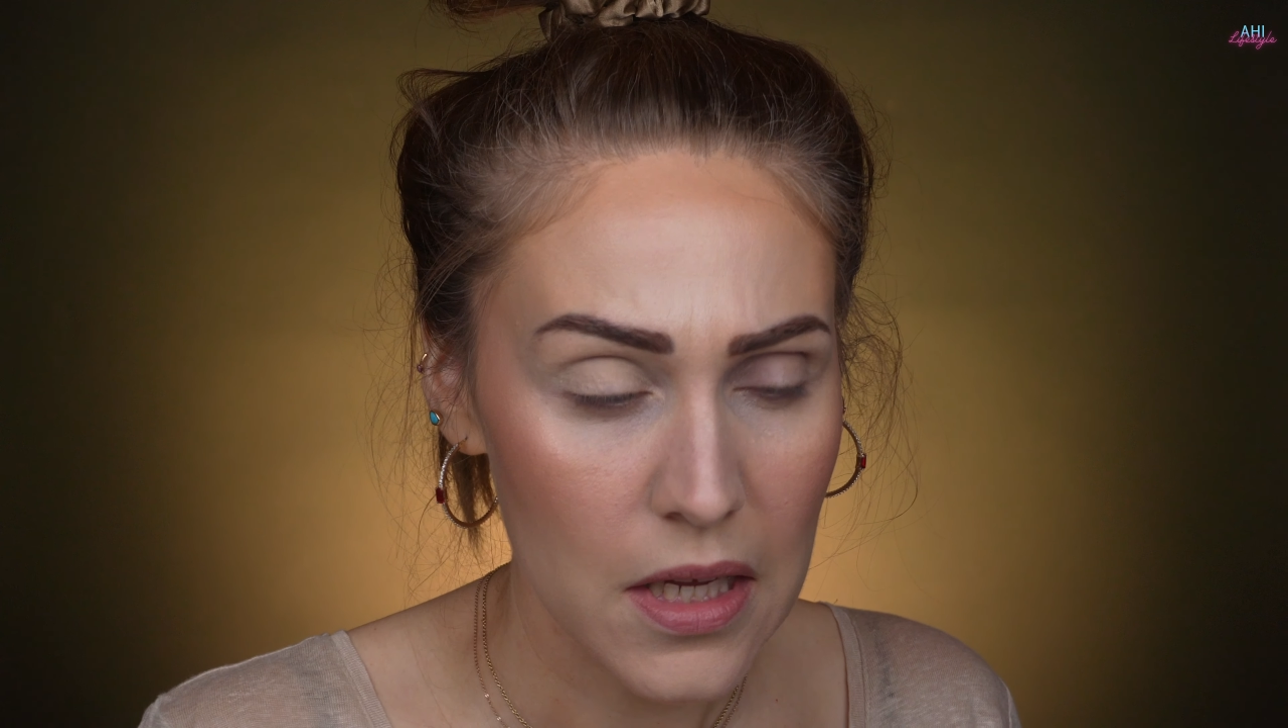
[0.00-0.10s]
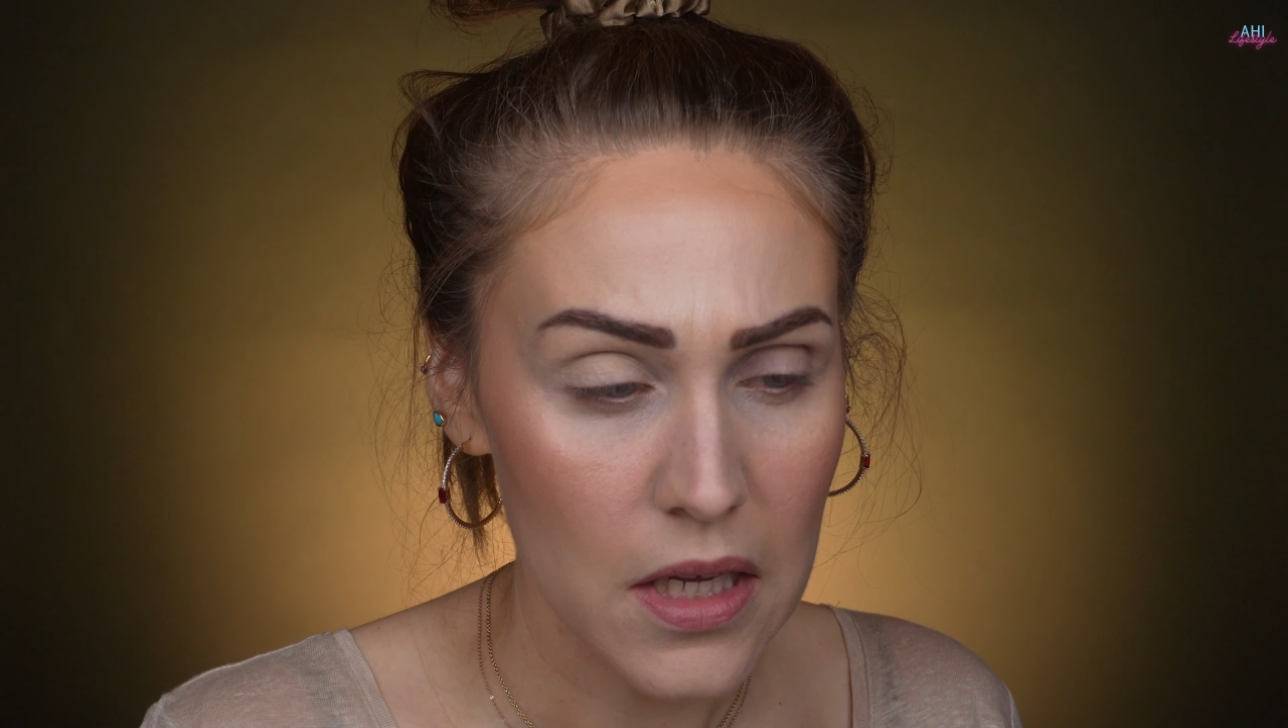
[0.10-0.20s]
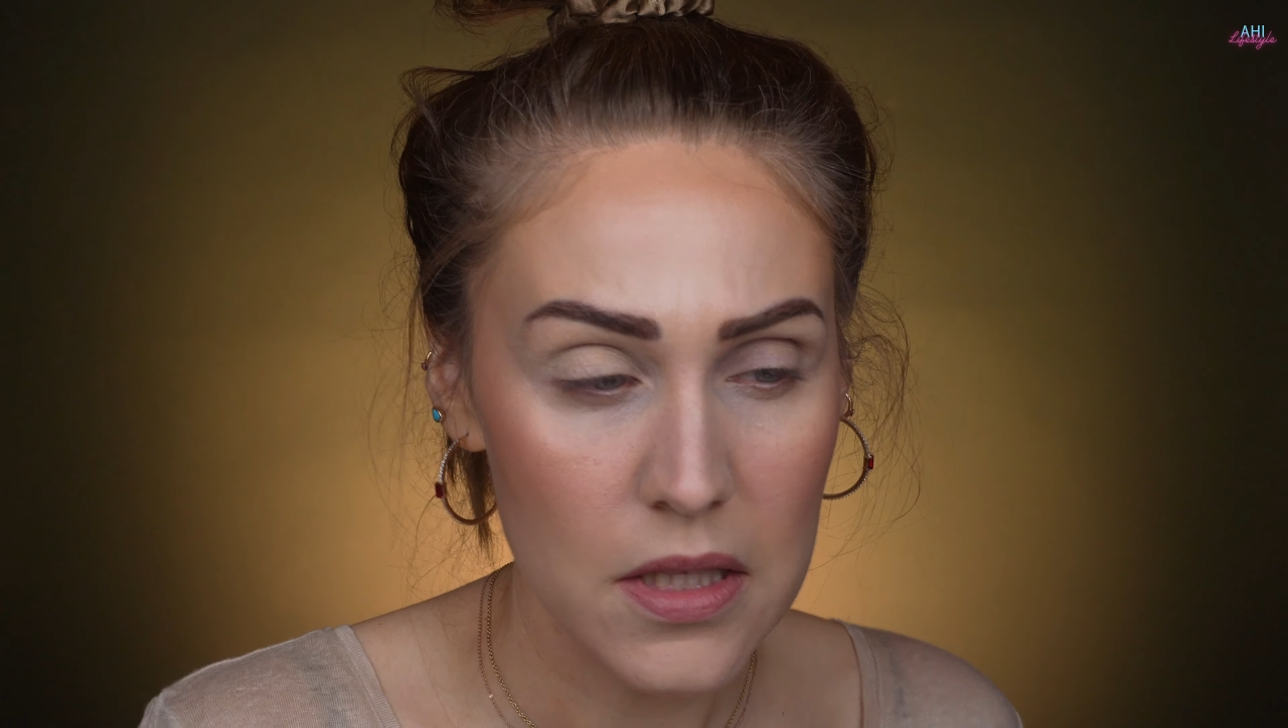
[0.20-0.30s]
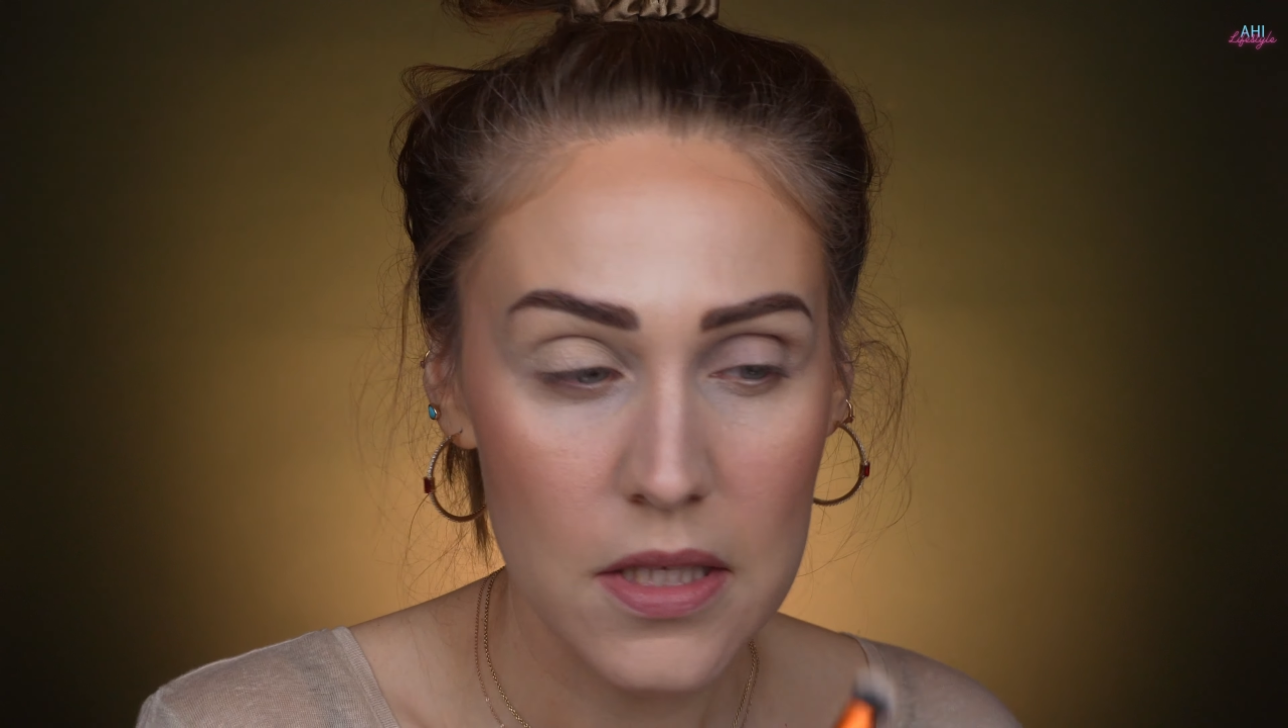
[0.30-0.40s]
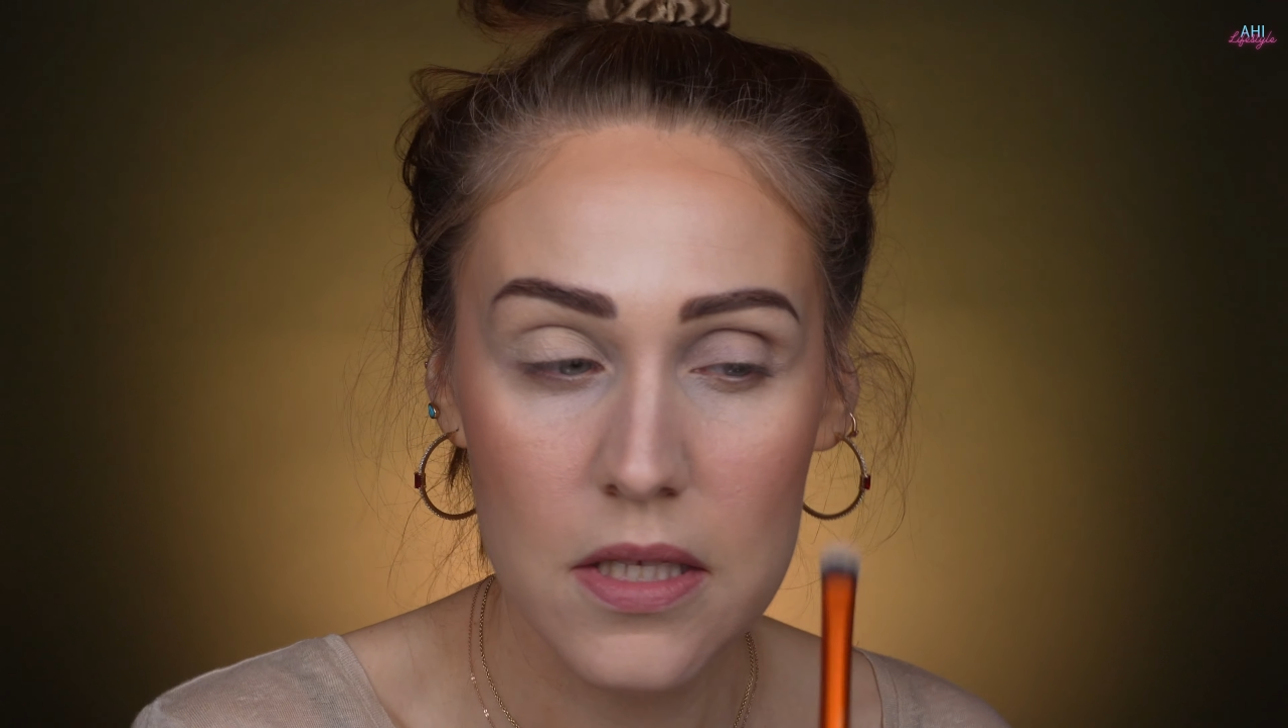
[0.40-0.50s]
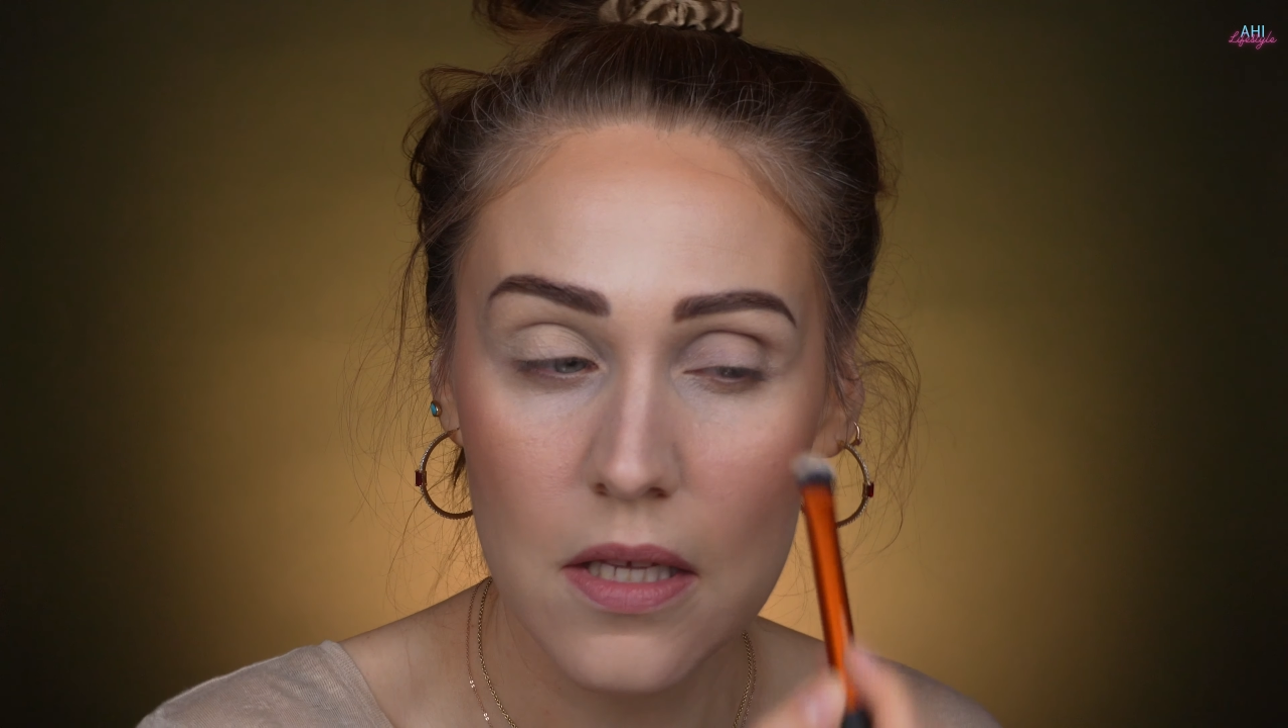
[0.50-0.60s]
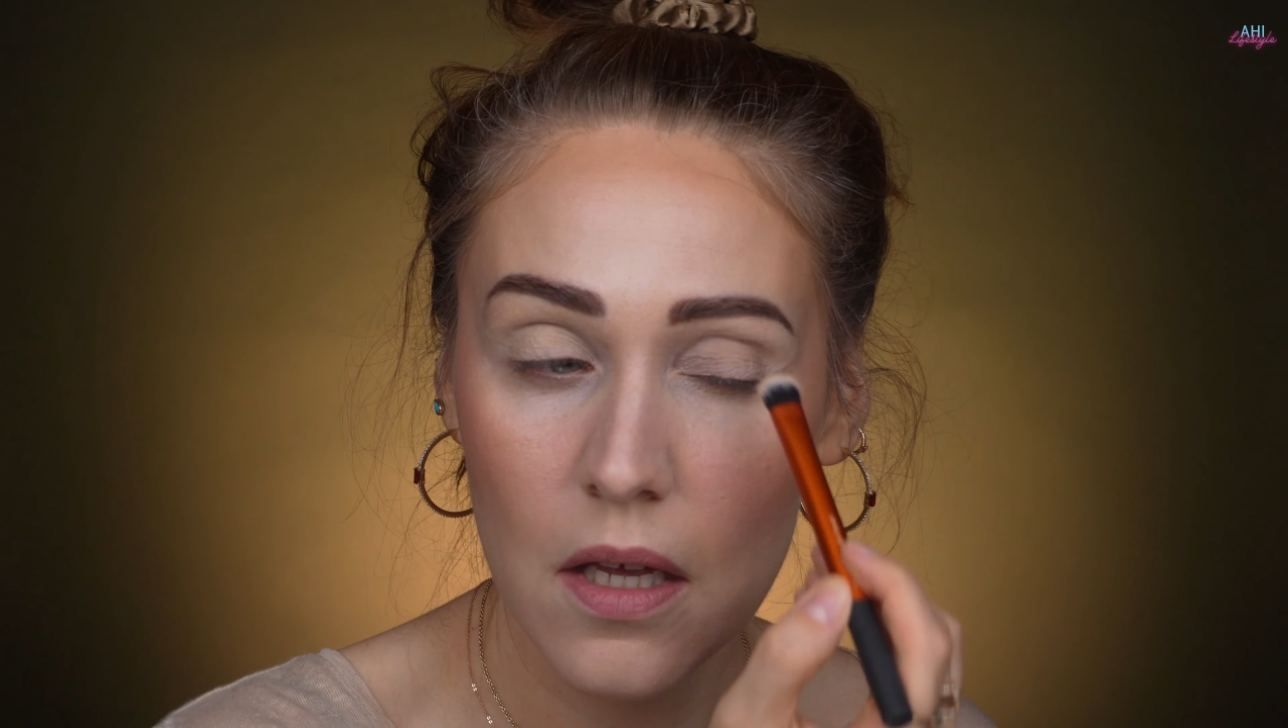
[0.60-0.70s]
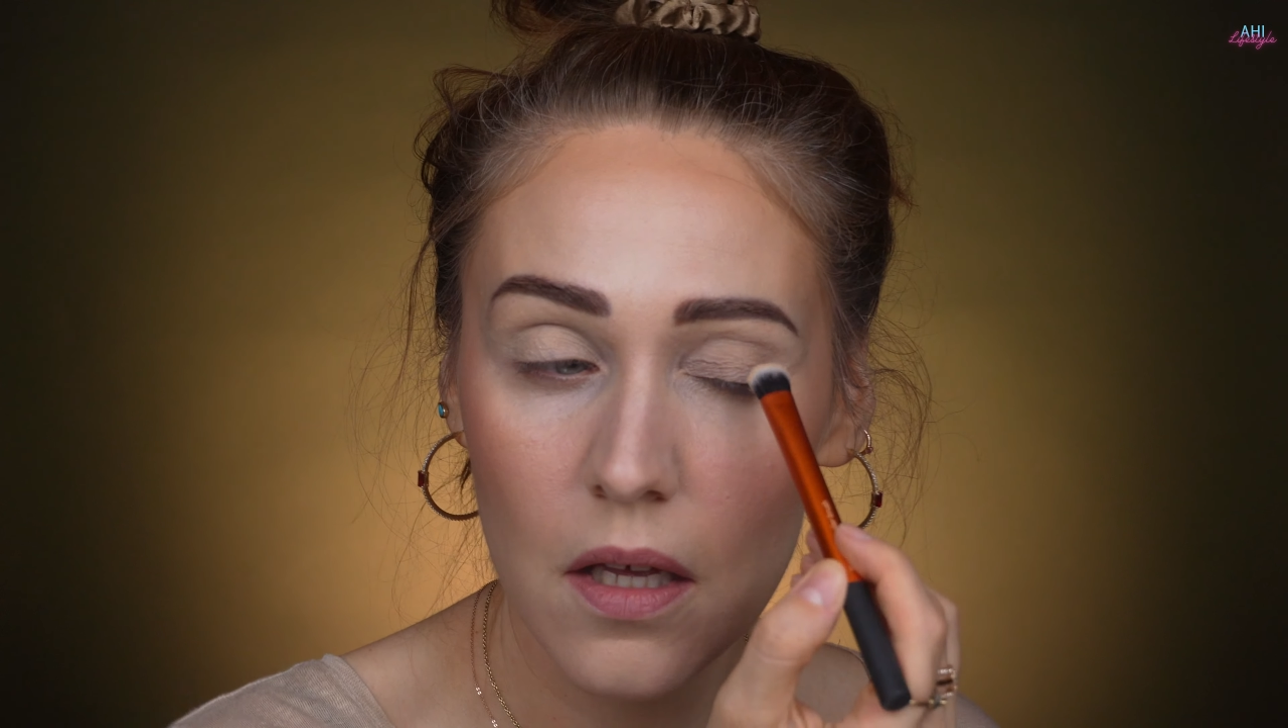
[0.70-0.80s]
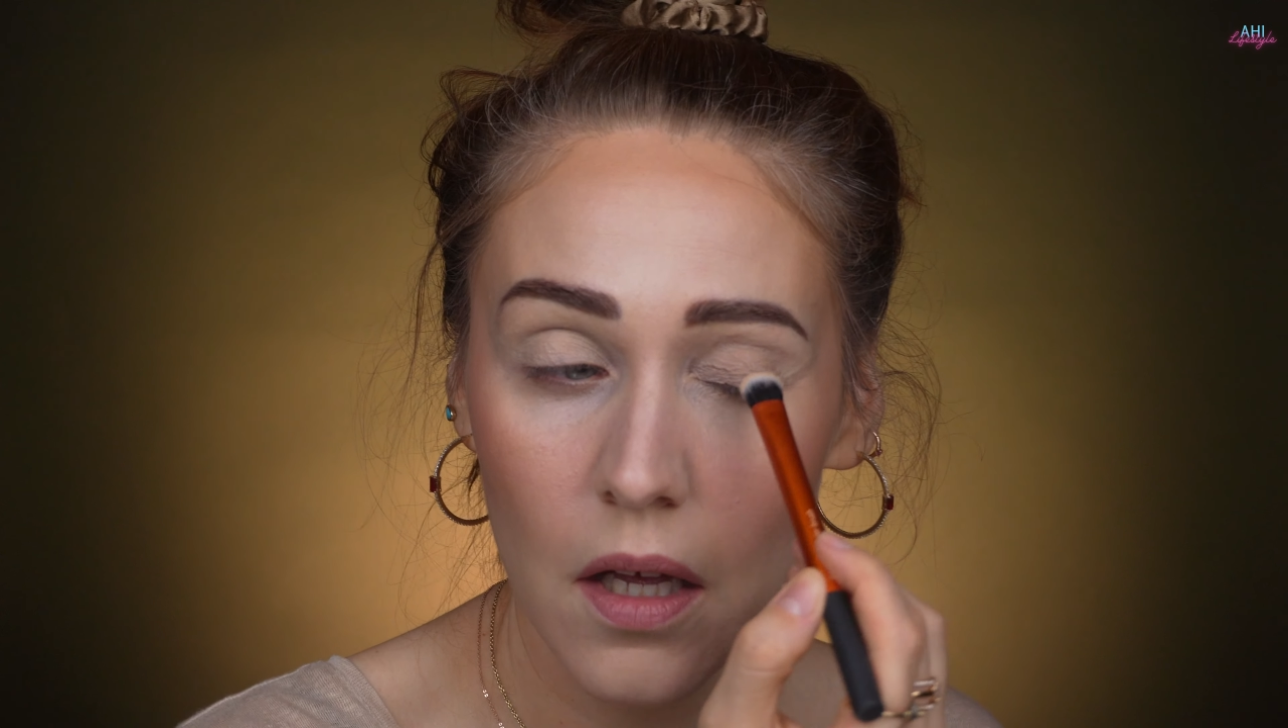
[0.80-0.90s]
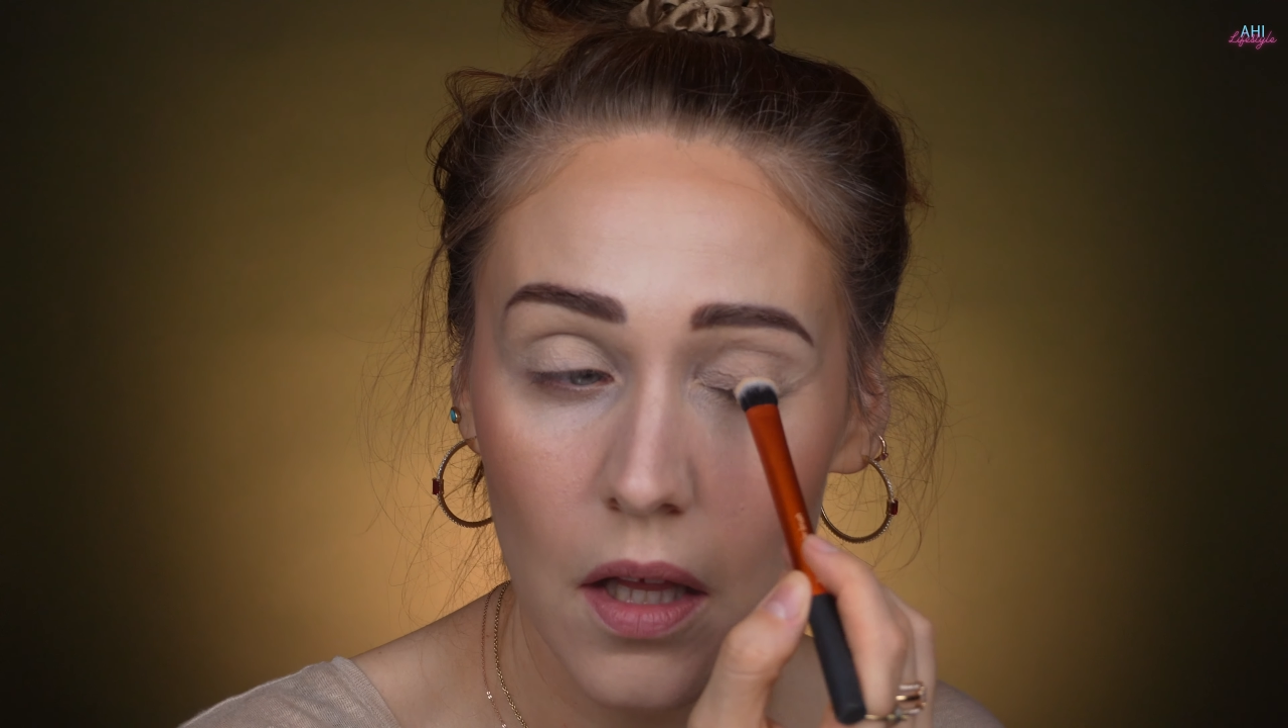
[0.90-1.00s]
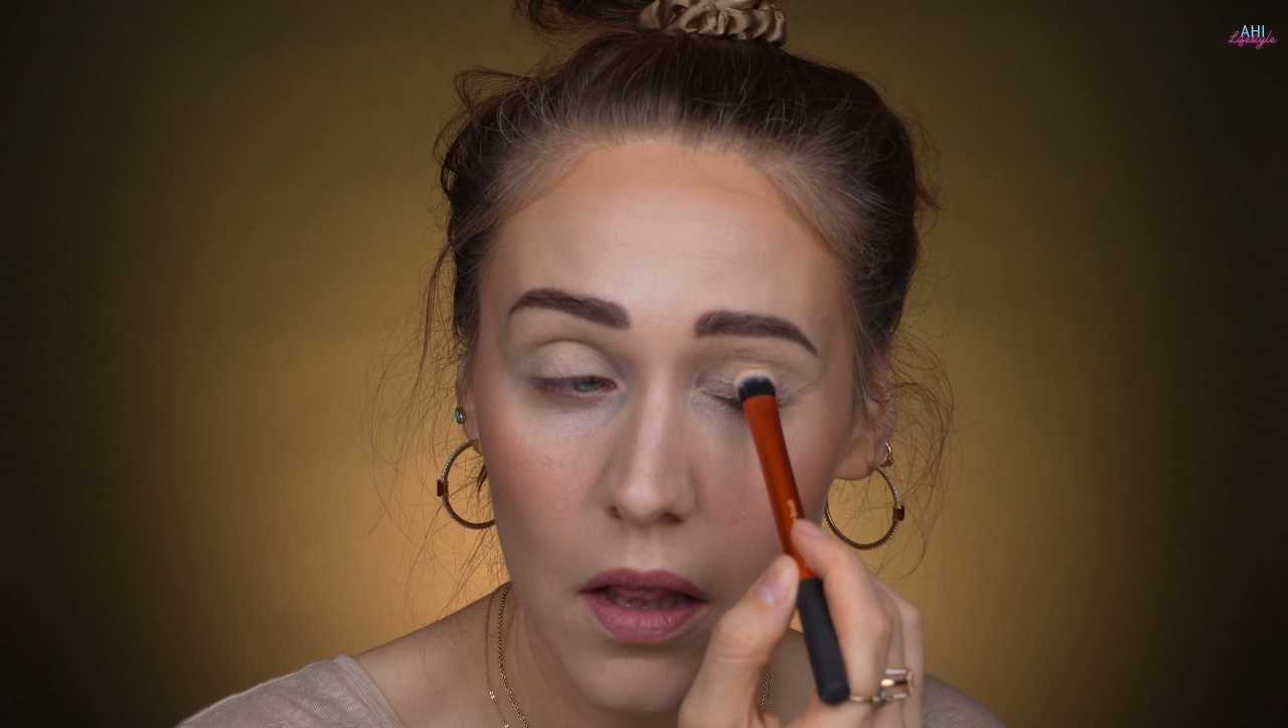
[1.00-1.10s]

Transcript: it's a